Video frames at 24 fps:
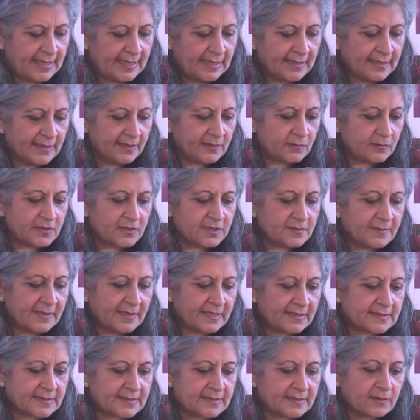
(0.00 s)
In it was
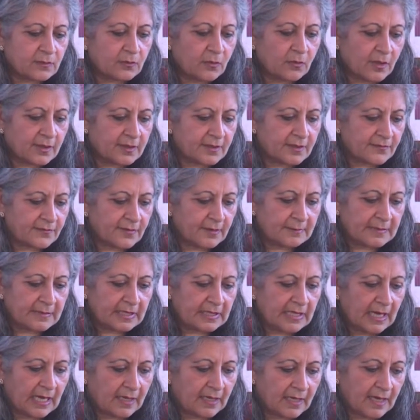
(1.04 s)
mixed the water from the
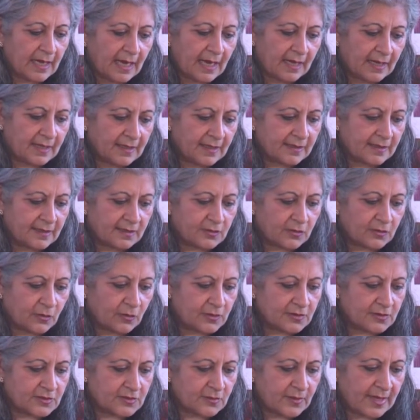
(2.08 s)
Ganga. It
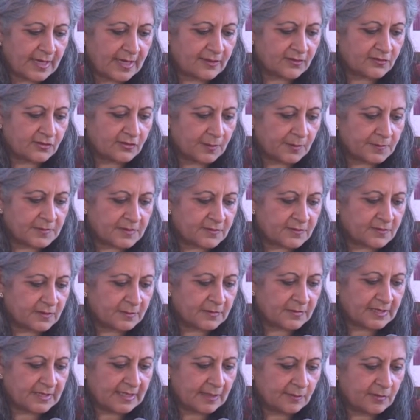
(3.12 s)
also had drops
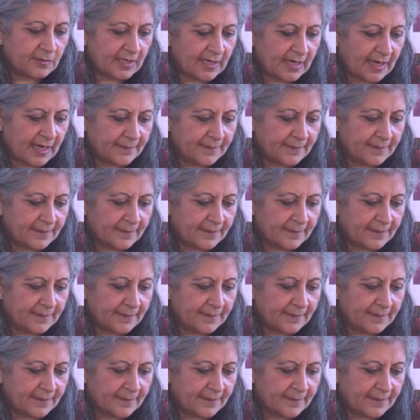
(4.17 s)
from the Yamuna.